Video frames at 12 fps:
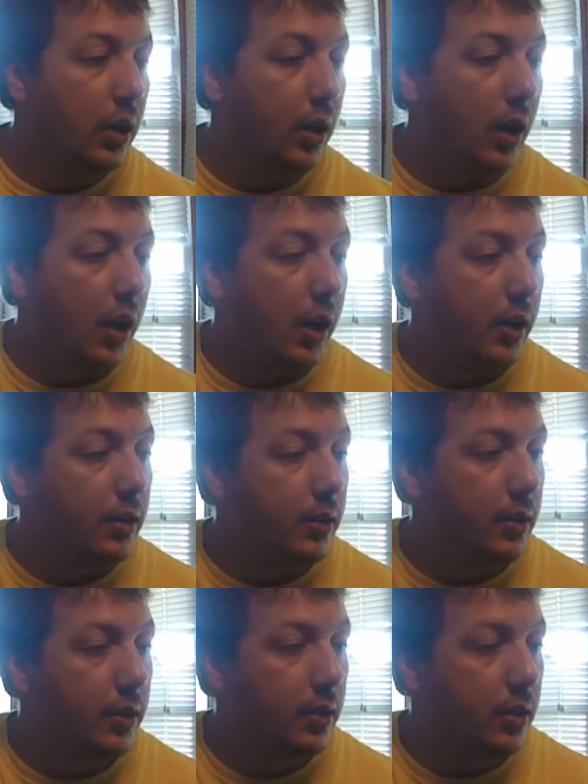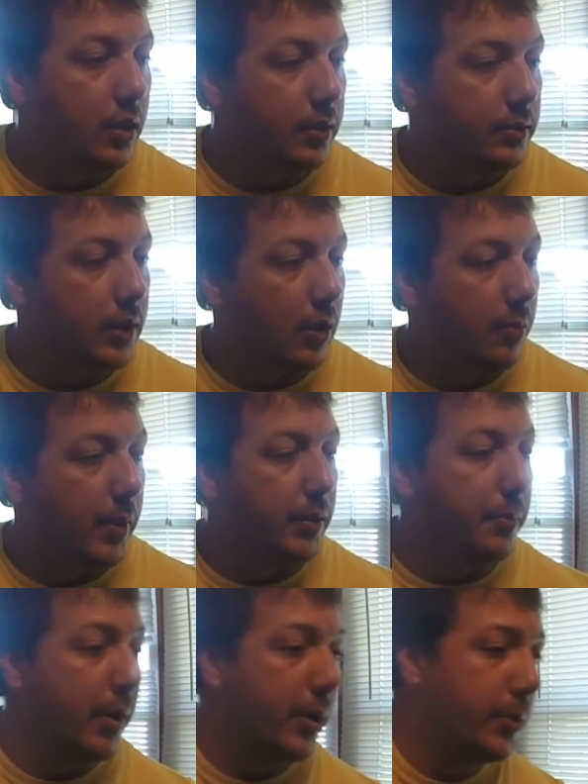Alright, talk about the
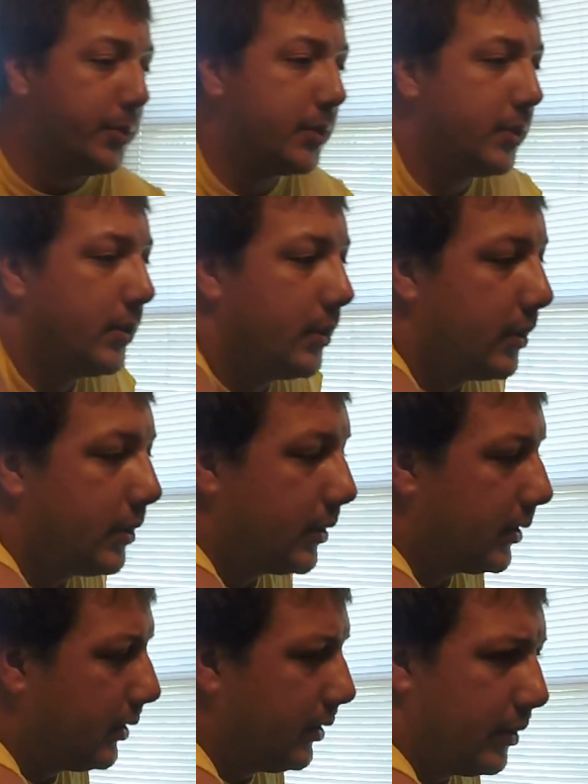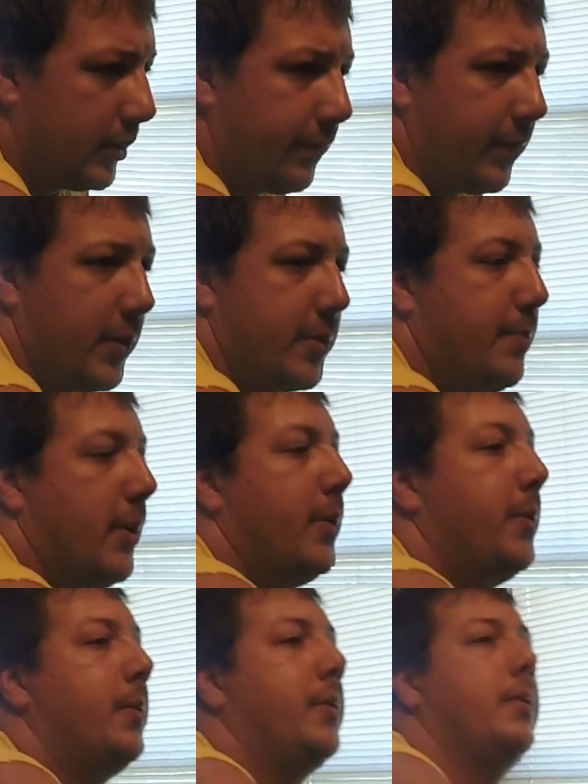bows. The first bow